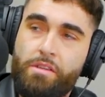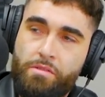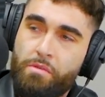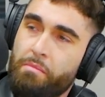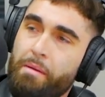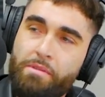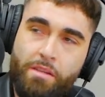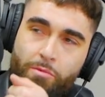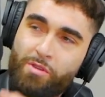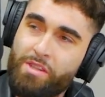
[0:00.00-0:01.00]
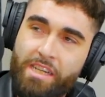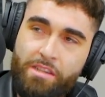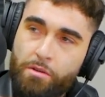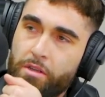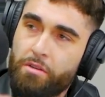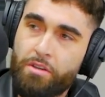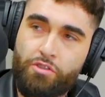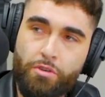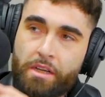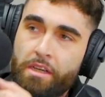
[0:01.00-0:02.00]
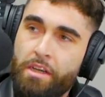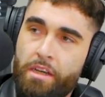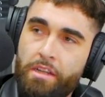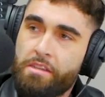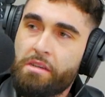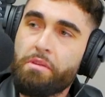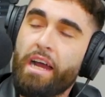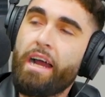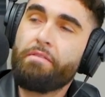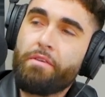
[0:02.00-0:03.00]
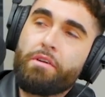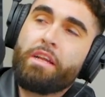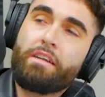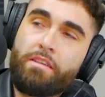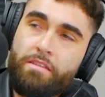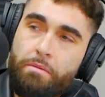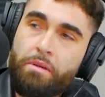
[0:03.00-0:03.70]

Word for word: there might be something between San Antonio and Detroit. The same way that I feel connected to